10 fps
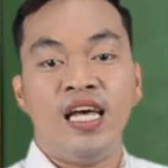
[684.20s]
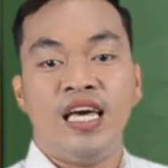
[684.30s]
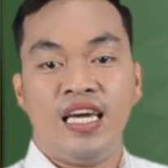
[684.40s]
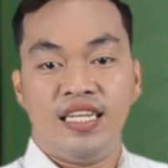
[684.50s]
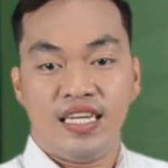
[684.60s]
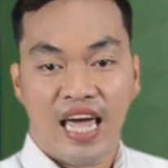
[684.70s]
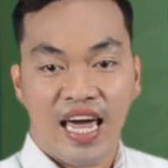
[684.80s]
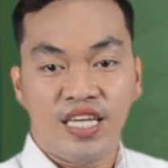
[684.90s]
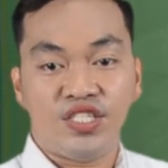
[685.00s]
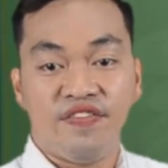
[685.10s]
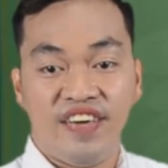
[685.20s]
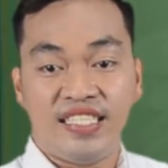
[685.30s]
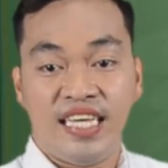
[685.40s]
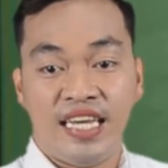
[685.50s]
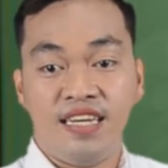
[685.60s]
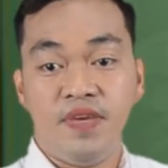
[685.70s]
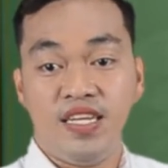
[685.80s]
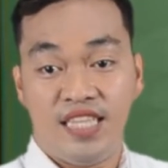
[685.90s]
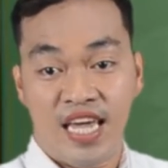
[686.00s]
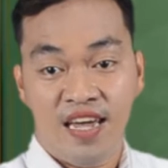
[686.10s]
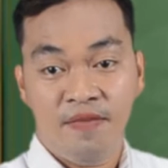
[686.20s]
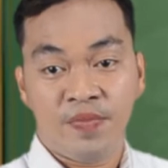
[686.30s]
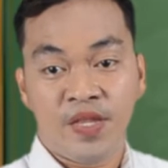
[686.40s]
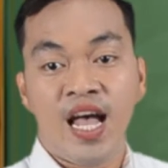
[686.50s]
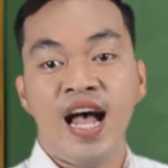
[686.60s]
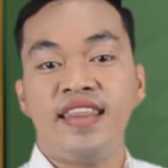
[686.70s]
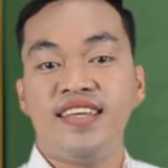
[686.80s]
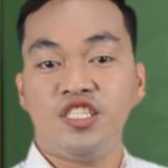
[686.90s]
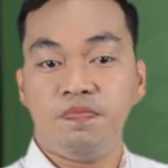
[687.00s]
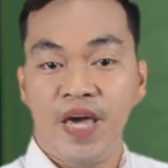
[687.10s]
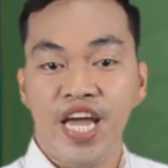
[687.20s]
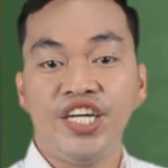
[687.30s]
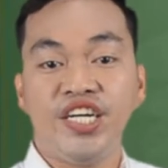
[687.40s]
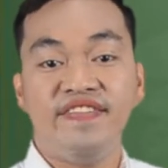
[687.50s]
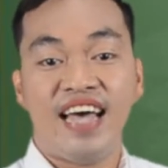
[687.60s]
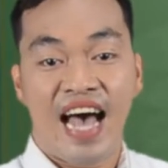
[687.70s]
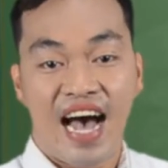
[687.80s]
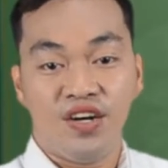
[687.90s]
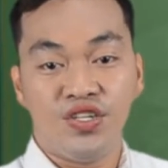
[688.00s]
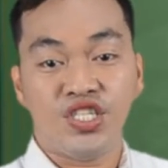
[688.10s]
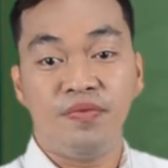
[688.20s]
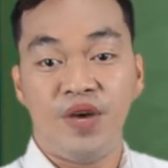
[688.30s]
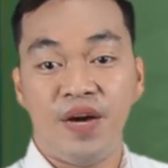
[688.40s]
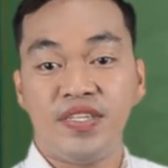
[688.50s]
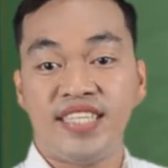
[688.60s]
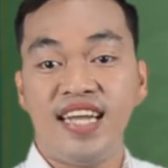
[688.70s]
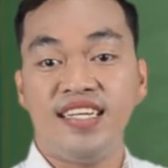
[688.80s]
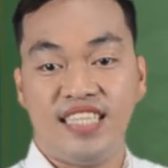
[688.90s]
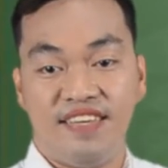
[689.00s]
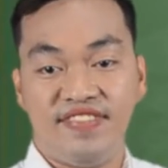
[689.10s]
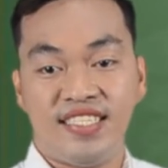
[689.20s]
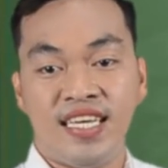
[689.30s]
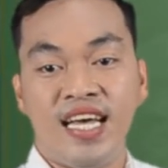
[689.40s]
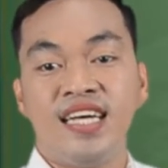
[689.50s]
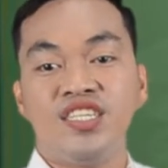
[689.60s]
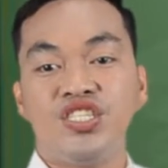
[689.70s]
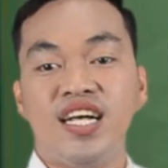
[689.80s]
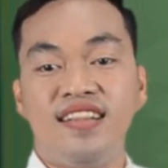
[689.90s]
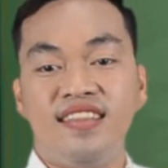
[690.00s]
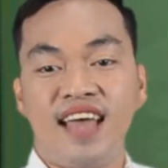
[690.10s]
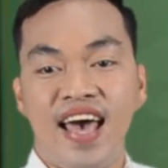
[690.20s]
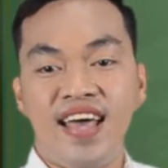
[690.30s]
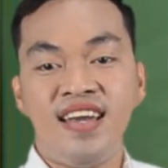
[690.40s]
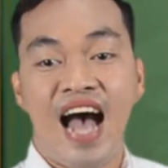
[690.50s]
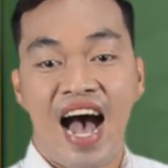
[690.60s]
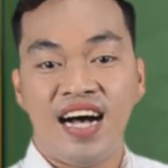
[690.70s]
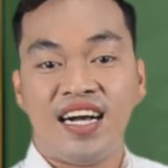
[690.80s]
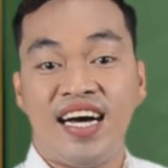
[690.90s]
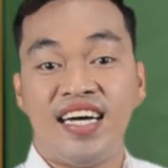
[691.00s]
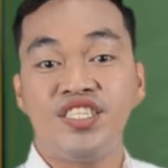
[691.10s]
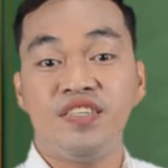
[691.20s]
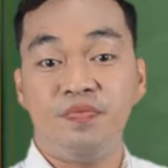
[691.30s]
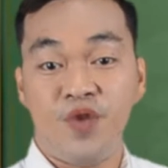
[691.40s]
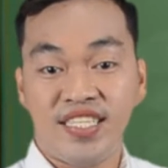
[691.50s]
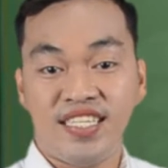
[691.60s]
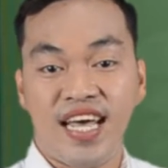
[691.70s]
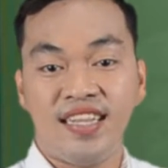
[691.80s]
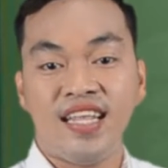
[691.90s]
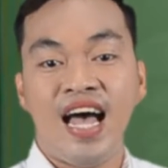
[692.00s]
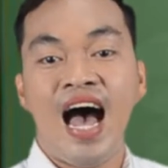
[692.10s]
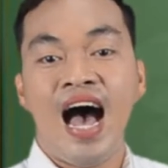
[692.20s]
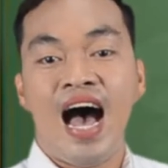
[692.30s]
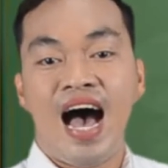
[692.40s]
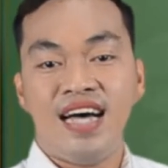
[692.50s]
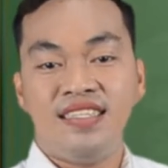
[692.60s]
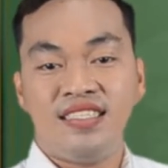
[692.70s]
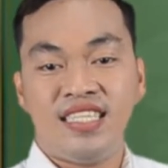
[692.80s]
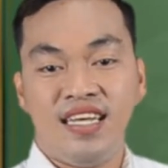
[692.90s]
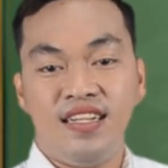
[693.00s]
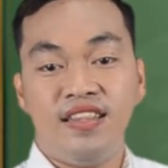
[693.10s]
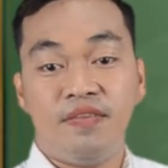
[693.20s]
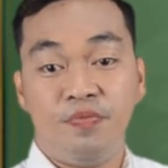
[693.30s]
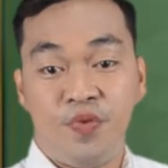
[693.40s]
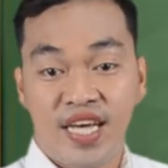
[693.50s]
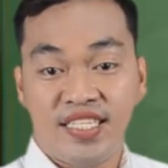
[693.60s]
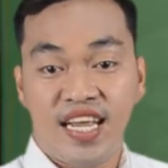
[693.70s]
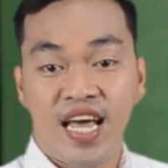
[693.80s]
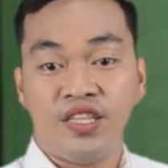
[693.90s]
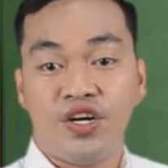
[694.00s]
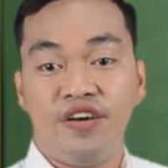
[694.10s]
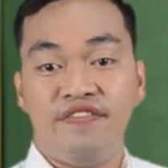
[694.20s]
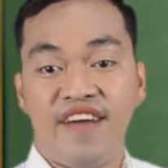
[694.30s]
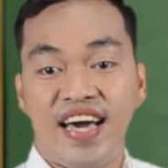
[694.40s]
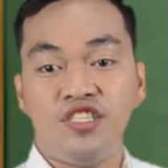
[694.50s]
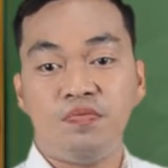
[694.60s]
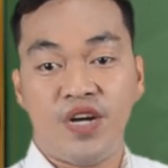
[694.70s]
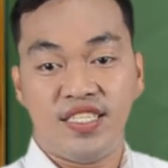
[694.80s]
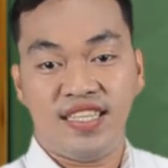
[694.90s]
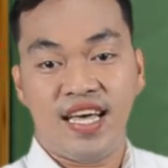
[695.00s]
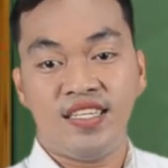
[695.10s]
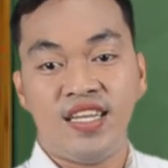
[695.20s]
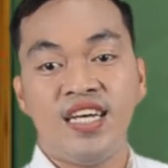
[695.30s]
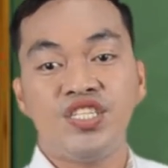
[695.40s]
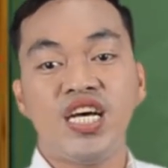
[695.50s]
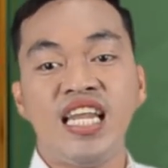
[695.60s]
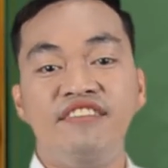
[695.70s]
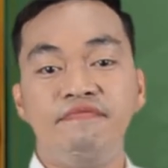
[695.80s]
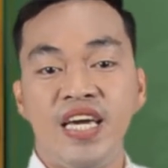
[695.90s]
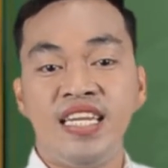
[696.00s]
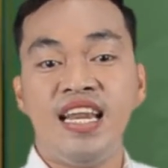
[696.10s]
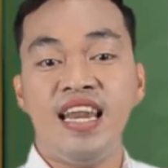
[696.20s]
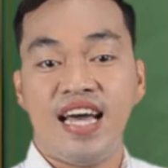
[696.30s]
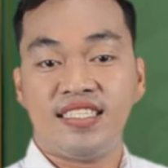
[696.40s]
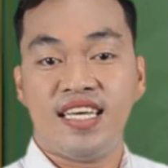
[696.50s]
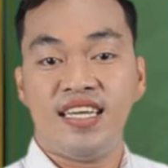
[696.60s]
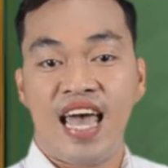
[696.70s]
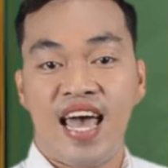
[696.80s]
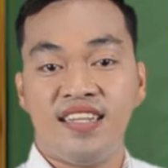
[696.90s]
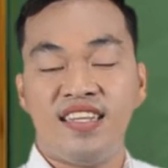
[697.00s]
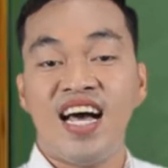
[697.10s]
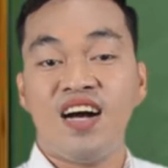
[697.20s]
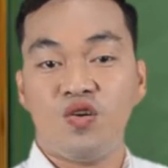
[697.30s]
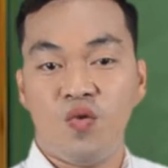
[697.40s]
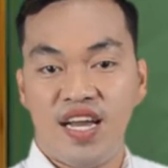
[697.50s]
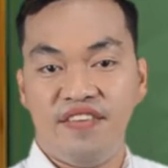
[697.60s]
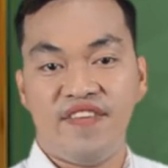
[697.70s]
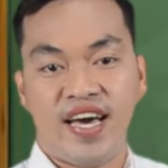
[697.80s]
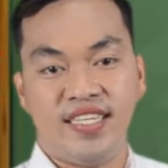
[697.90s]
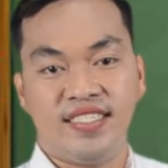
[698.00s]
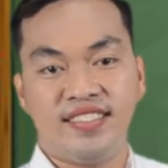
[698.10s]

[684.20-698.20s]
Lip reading: in the case of his inability, the Speaker of the House of Representatives shall then act as the president until the president or vice president shall have been elected and qualified.